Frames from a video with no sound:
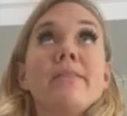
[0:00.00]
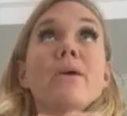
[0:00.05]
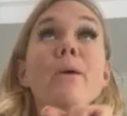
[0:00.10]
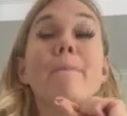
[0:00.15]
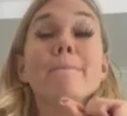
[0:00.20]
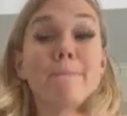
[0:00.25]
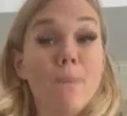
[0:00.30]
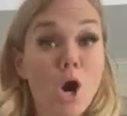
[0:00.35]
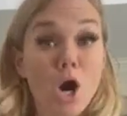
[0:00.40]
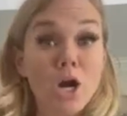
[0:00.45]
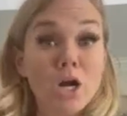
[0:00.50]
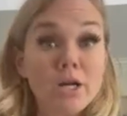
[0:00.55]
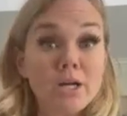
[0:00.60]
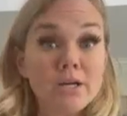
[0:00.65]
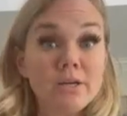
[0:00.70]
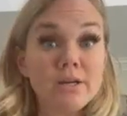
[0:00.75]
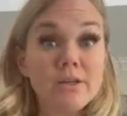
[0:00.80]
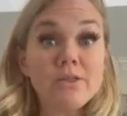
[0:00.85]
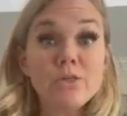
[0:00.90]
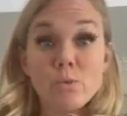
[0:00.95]

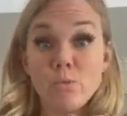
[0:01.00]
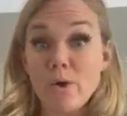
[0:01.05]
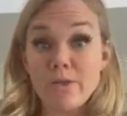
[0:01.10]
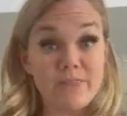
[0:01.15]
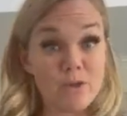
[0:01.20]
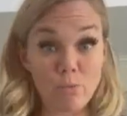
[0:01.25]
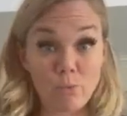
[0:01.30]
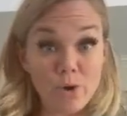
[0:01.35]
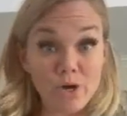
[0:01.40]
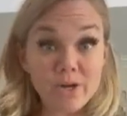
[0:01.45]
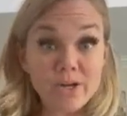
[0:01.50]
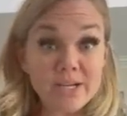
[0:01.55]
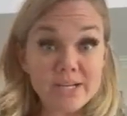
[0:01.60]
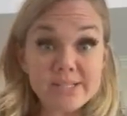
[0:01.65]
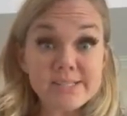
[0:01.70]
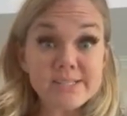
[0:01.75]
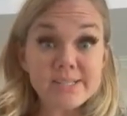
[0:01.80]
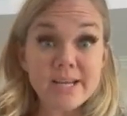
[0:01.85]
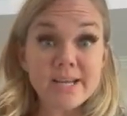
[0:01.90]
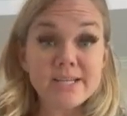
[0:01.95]
Mark, the one that we're going
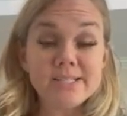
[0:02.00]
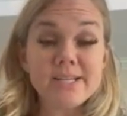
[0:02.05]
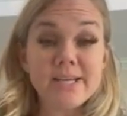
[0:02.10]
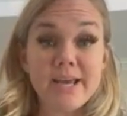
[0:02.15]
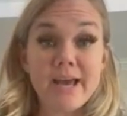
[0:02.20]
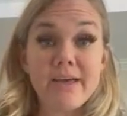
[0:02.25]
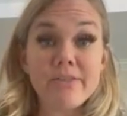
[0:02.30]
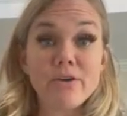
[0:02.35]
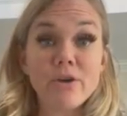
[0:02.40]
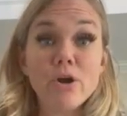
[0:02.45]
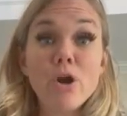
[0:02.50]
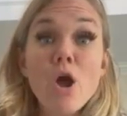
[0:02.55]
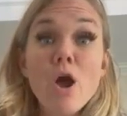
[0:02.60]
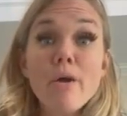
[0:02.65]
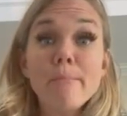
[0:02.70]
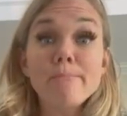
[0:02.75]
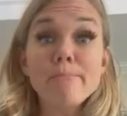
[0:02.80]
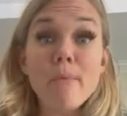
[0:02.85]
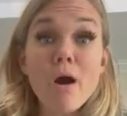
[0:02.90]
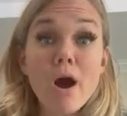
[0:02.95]
to study together,
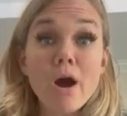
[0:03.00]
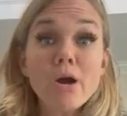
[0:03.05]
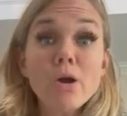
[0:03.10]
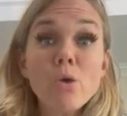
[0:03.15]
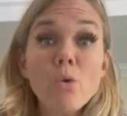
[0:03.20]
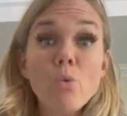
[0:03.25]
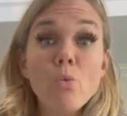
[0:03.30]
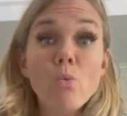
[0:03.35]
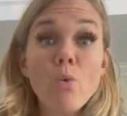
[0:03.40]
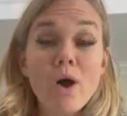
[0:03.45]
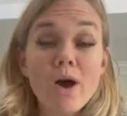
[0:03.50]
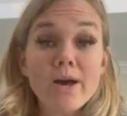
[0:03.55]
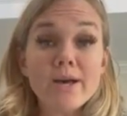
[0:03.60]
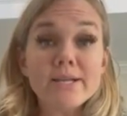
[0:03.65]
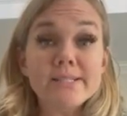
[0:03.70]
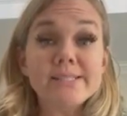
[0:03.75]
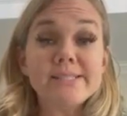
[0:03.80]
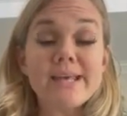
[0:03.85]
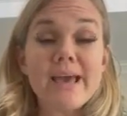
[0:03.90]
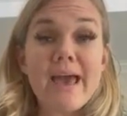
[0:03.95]
Mark
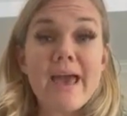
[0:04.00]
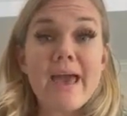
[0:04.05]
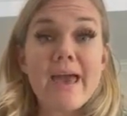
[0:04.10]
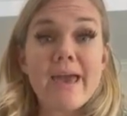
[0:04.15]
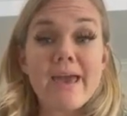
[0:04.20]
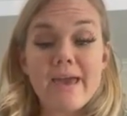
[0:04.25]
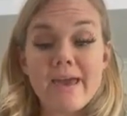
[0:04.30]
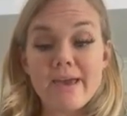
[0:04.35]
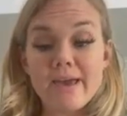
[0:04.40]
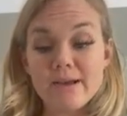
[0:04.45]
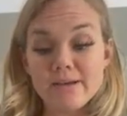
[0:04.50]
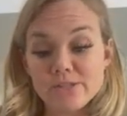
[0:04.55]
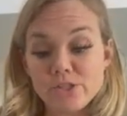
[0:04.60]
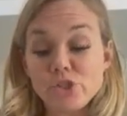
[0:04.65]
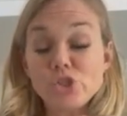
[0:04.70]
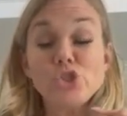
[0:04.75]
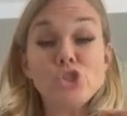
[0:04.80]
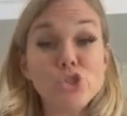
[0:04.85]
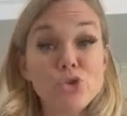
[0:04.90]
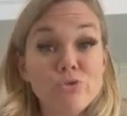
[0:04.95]
was a
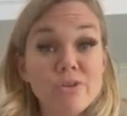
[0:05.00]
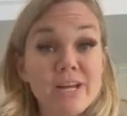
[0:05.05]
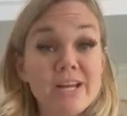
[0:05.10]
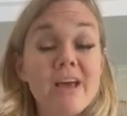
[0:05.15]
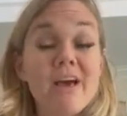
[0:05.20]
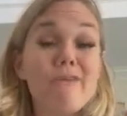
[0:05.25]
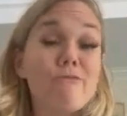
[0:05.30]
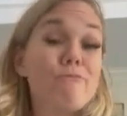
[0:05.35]
student of